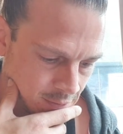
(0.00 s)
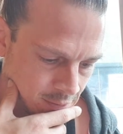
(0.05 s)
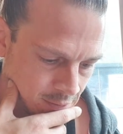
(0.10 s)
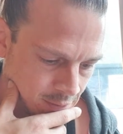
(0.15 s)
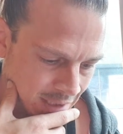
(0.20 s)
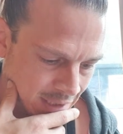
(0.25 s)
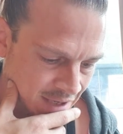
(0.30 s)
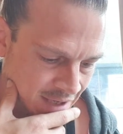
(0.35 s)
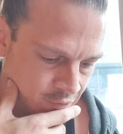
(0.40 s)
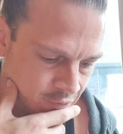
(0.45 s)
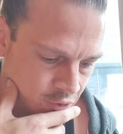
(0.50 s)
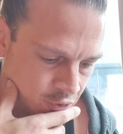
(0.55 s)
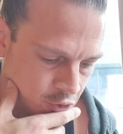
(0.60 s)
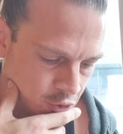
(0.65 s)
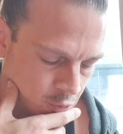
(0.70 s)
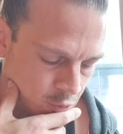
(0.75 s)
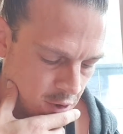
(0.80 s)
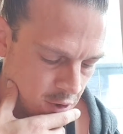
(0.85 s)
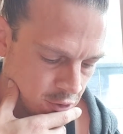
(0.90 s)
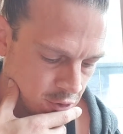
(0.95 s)
Evan
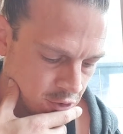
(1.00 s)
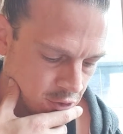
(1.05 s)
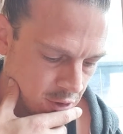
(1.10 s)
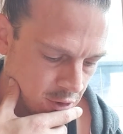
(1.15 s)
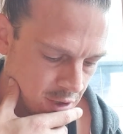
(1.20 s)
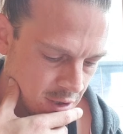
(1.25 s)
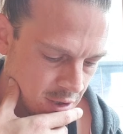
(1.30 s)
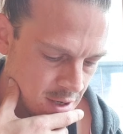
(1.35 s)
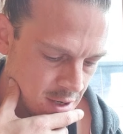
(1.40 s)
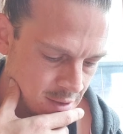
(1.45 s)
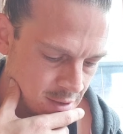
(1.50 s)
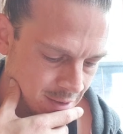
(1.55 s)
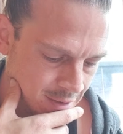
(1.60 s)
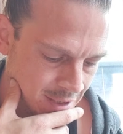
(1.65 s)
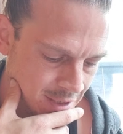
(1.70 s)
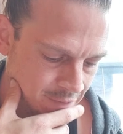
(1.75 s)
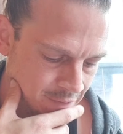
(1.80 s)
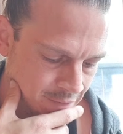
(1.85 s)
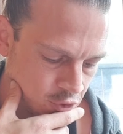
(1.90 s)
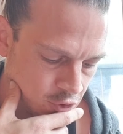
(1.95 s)
Schwartz, sorry.
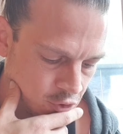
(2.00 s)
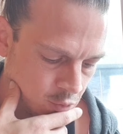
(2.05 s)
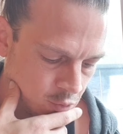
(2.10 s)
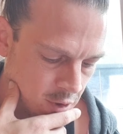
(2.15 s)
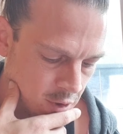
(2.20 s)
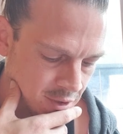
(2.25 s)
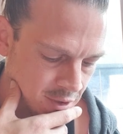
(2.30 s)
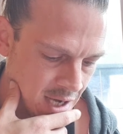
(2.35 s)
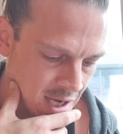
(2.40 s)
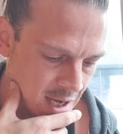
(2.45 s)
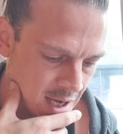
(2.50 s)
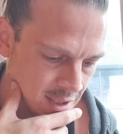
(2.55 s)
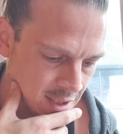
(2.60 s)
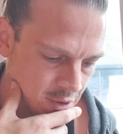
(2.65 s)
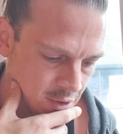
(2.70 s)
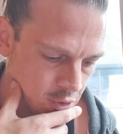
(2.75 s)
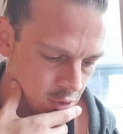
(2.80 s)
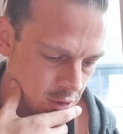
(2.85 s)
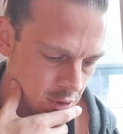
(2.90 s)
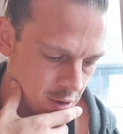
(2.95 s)
Evan Schwartz
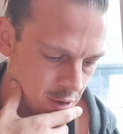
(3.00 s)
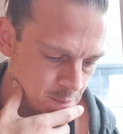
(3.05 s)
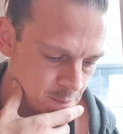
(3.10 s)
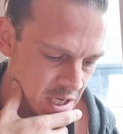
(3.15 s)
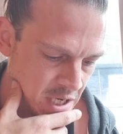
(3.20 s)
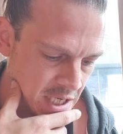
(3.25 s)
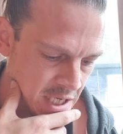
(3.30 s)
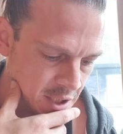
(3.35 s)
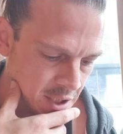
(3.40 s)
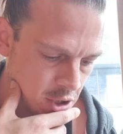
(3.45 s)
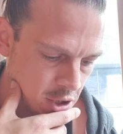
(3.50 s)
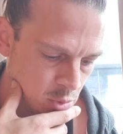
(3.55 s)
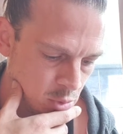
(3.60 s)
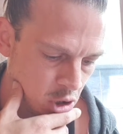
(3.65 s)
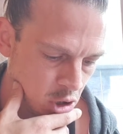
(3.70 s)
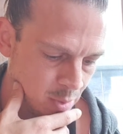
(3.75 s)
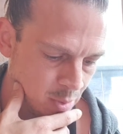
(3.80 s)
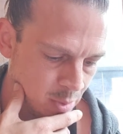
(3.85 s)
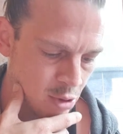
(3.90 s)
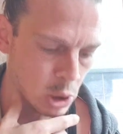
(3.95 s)
article on Medium
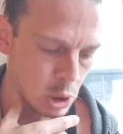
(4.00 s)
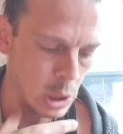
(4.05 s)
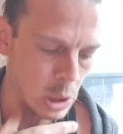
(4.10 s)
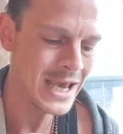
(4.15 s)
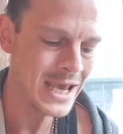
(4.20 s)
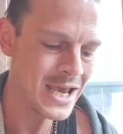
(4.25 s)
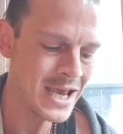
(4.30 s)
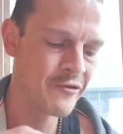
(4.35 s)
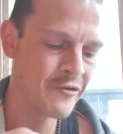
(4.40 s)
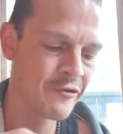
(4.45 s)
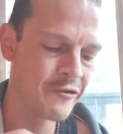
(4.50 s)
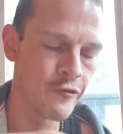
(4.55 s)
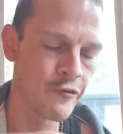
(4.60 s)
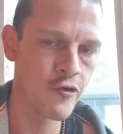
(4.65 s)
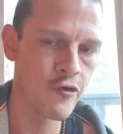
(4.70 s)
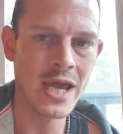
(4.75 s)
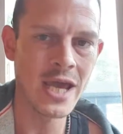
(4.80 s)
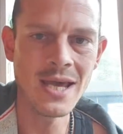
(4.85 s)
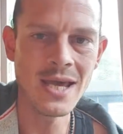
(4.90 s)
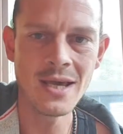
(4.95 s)
about layer
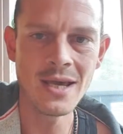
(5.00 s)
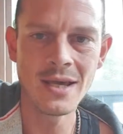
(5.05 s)
three,